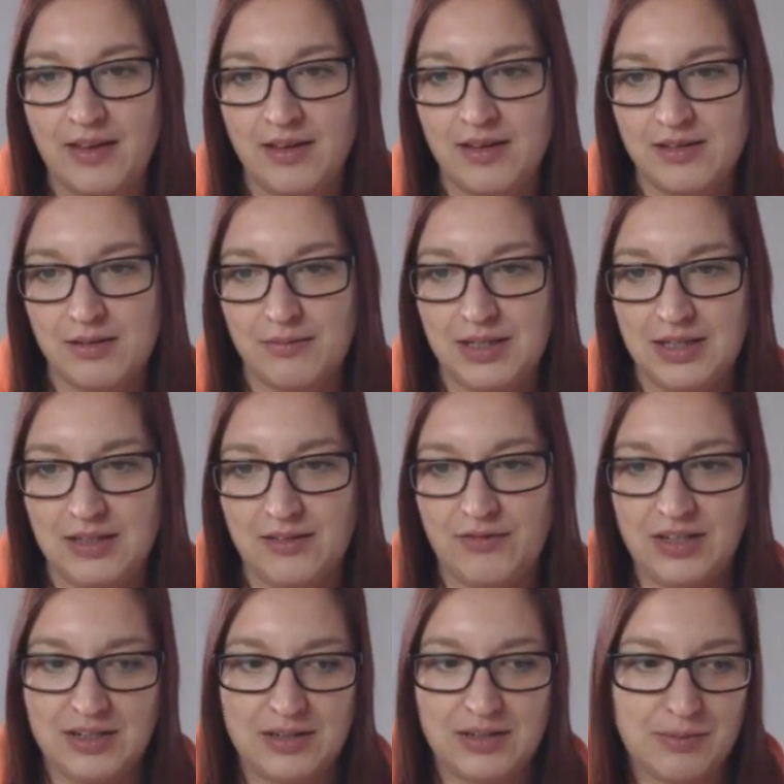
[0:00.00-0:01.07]
So in mm. the
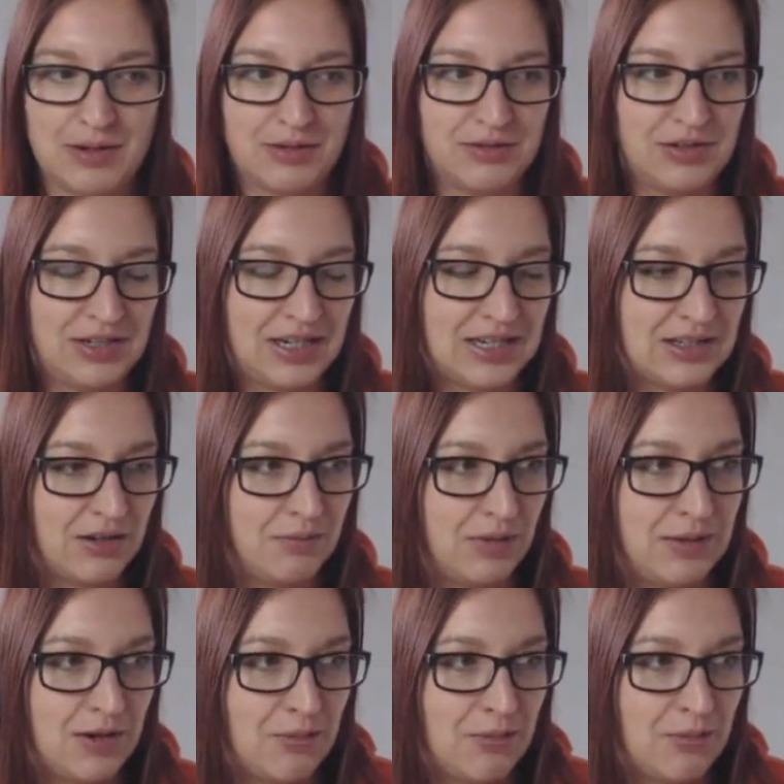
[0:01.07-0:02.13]
fitness world, you get
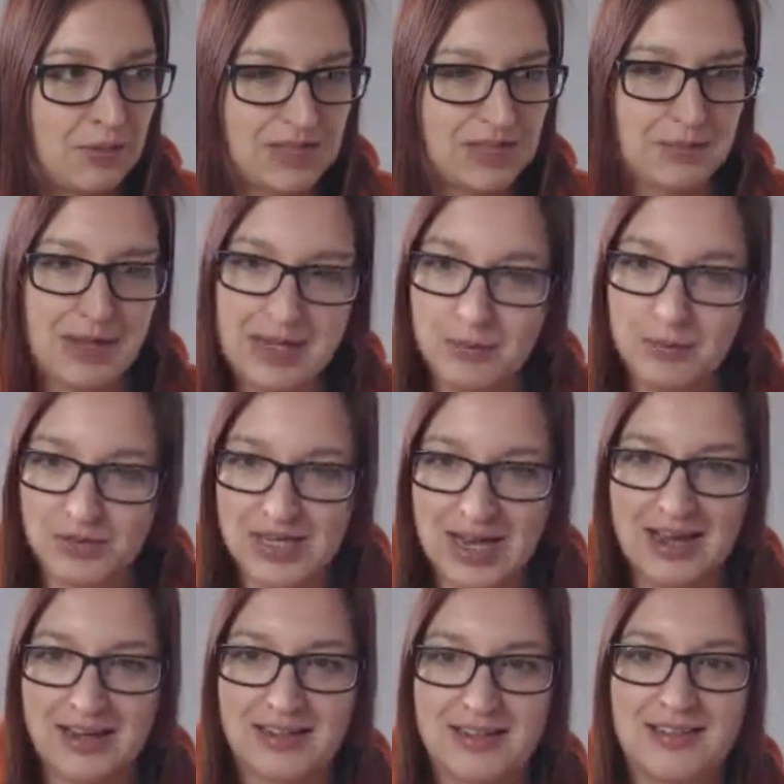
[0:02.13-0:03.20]
so, like, no one wants to pay
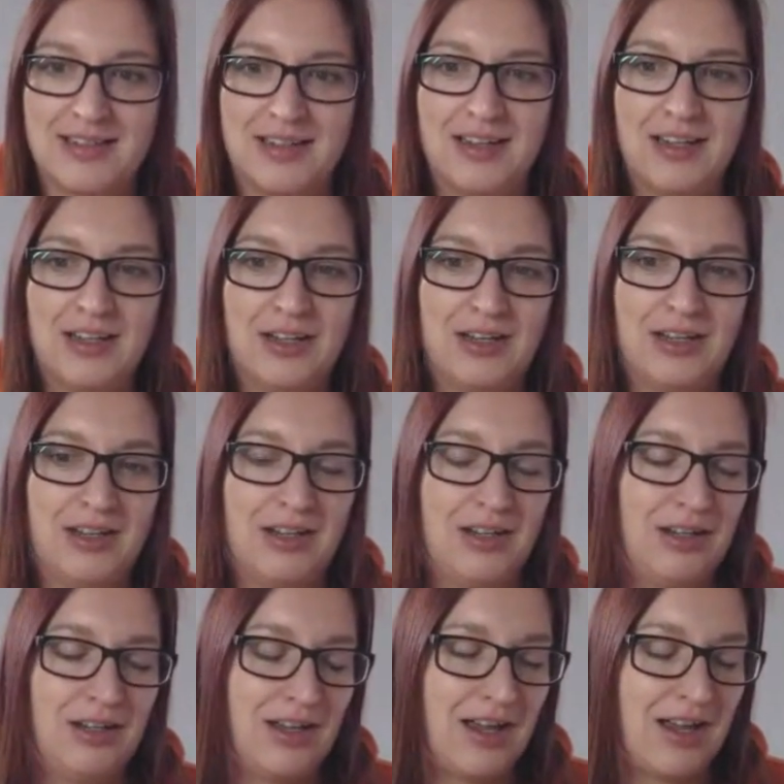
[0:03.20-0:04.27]
more tax.
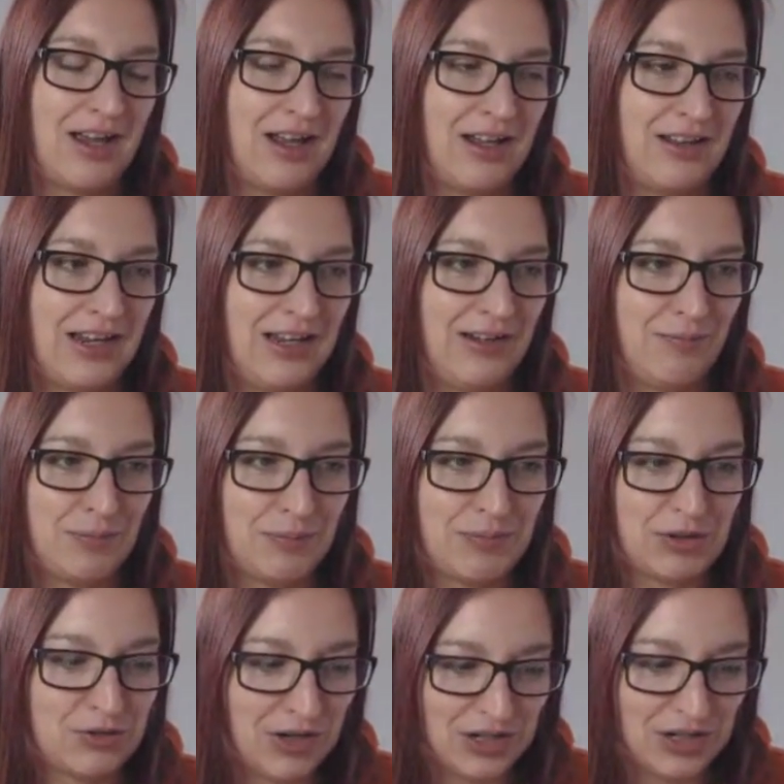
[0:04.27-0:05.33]
They
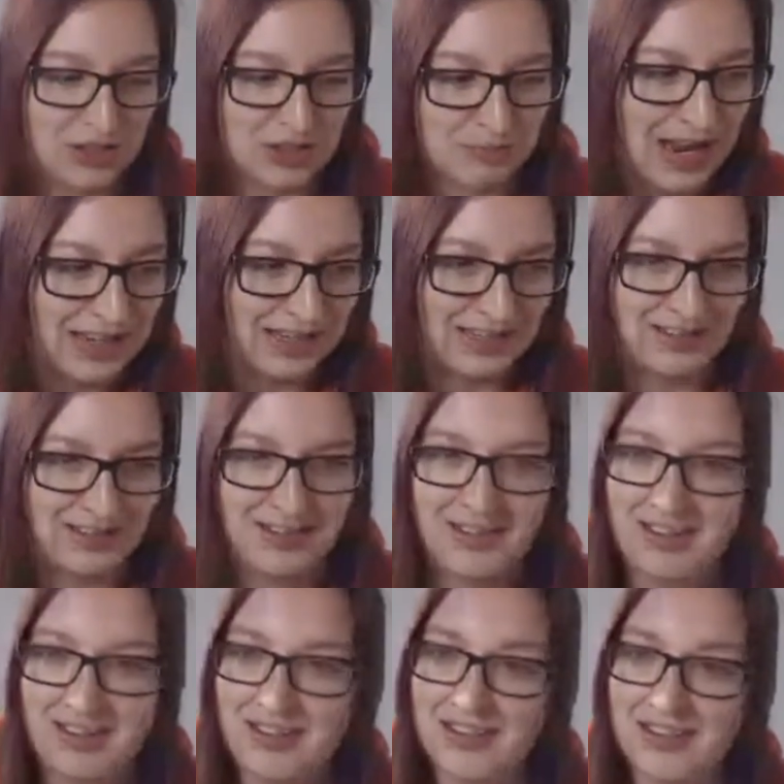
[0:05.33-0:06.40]
begrudge
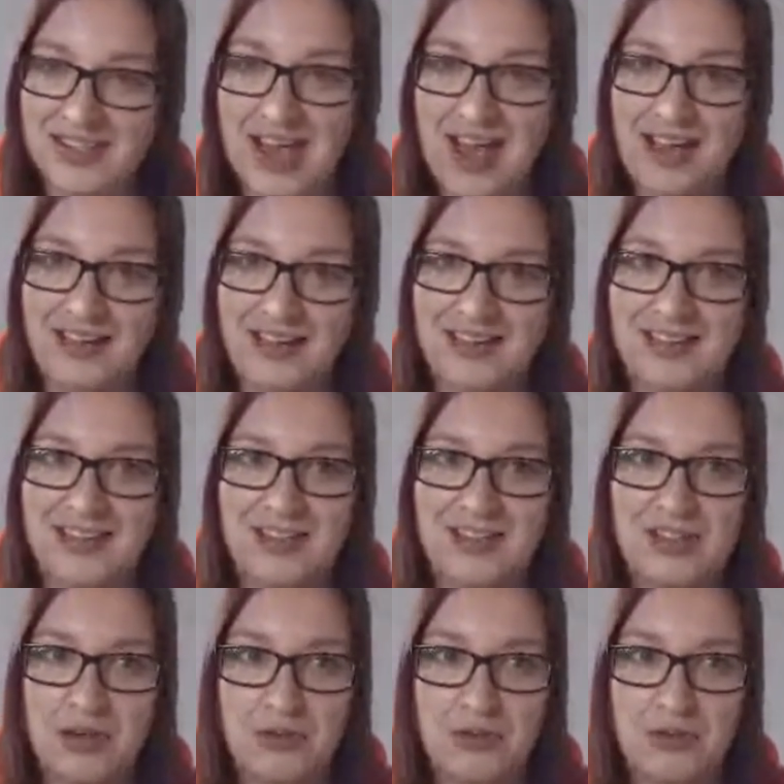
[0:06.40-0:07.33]
paying the tax.